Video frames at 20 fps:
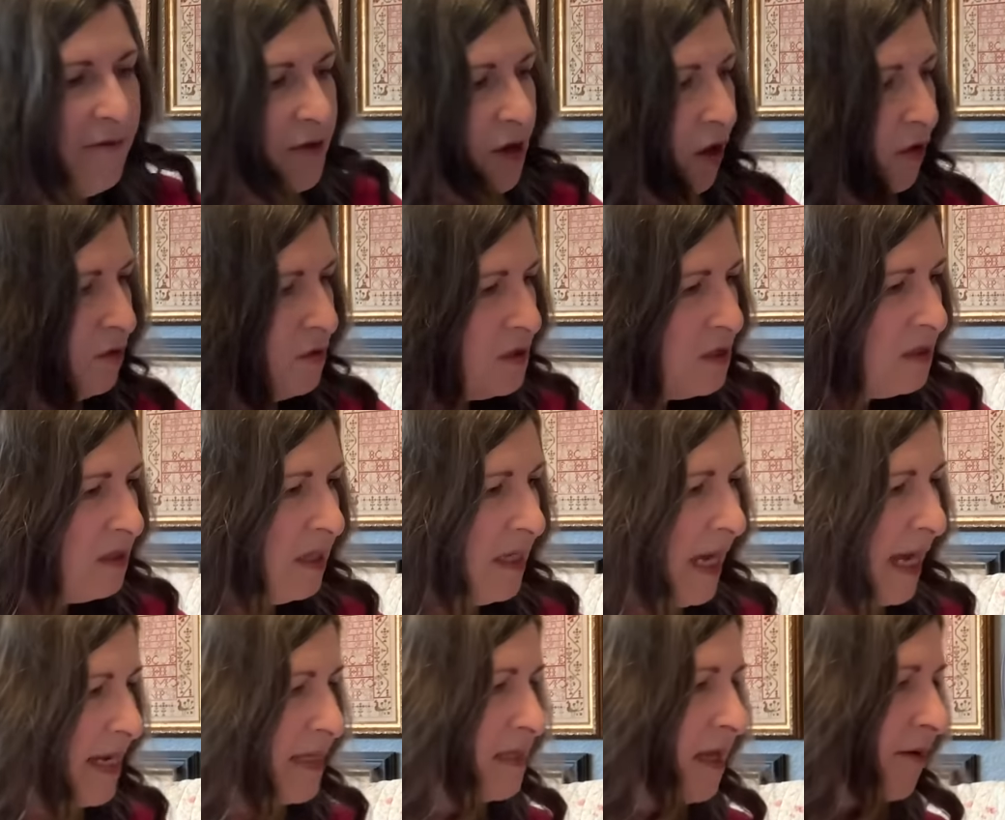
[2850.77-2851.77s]
notes in
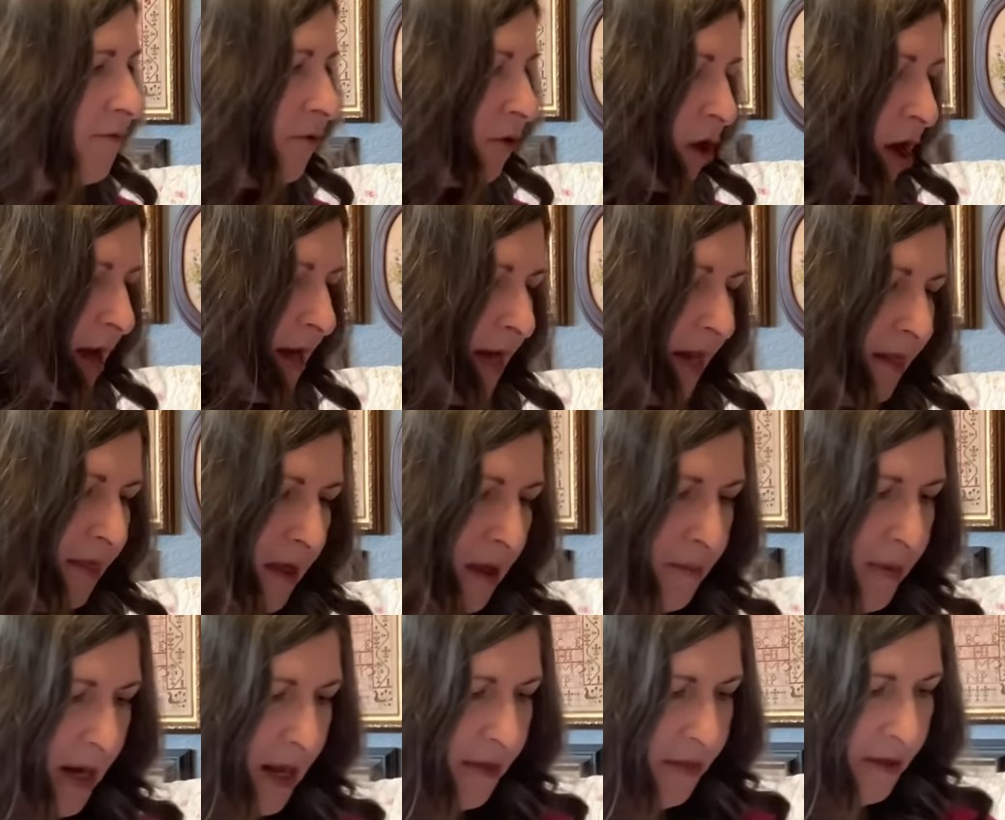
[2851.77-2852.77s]
case I forgot anything,
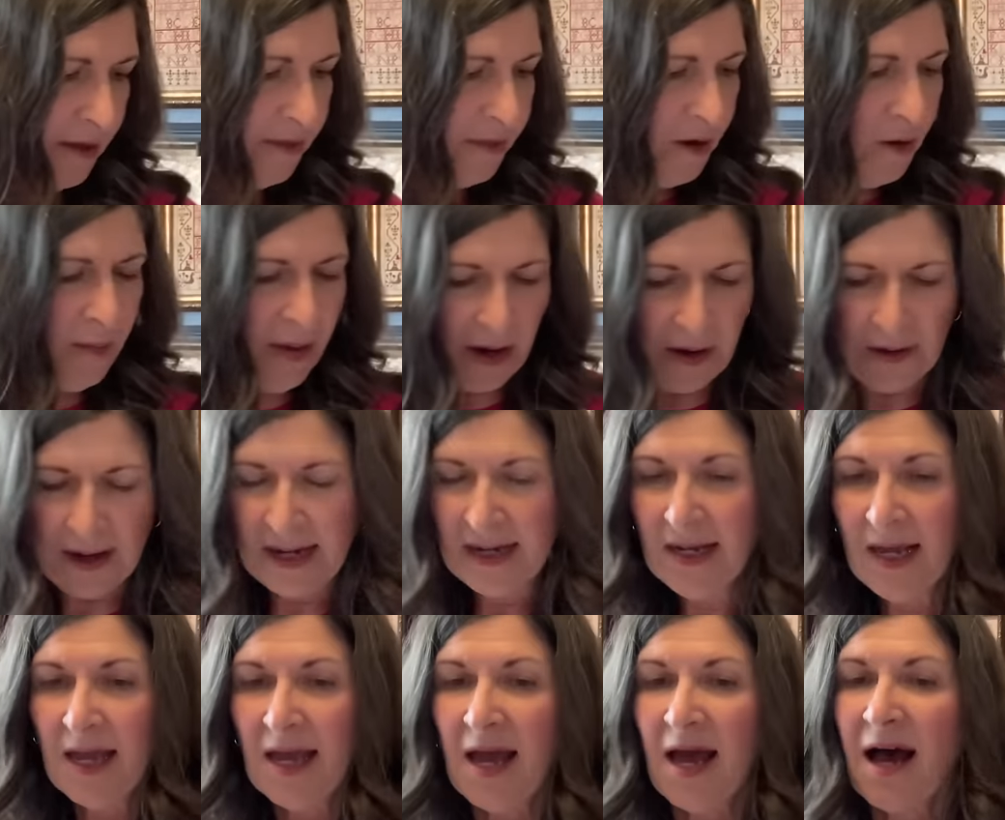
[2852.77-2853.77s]
but I think they're buried.
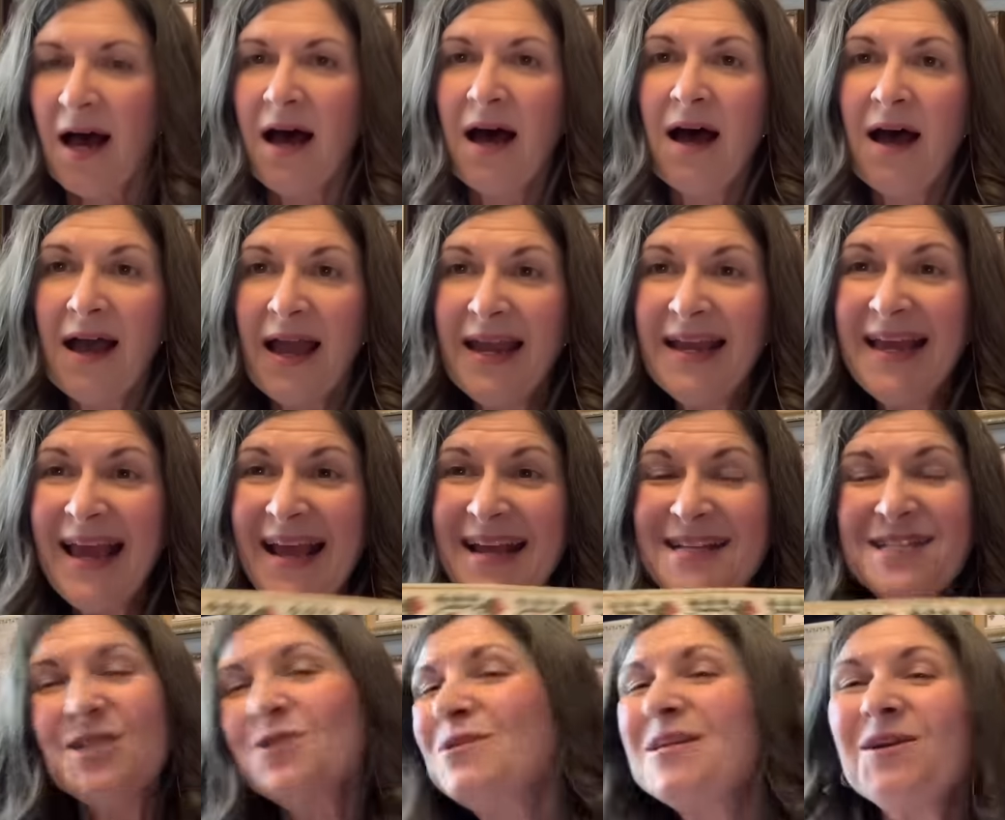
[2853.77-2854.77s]
Uh, in
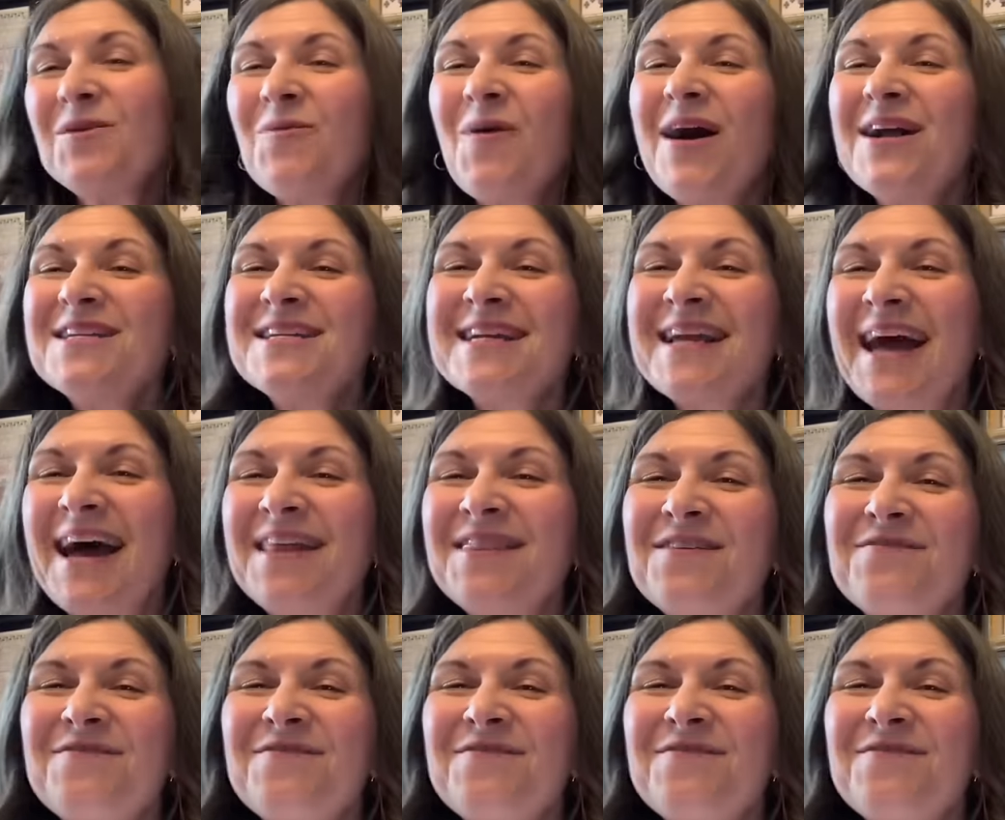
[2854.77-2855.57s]
case you didn't watch again the